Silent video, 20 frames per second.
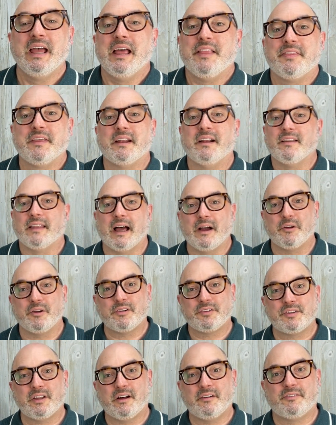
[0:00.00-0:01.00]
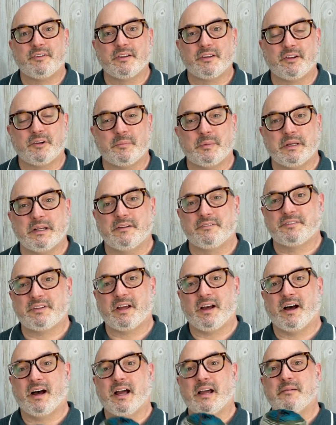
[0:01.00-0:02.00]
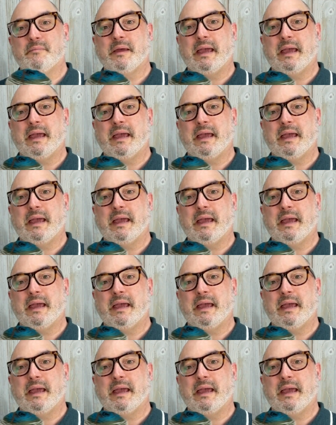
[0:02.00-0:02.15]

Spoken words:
then allow yourself a little bit of time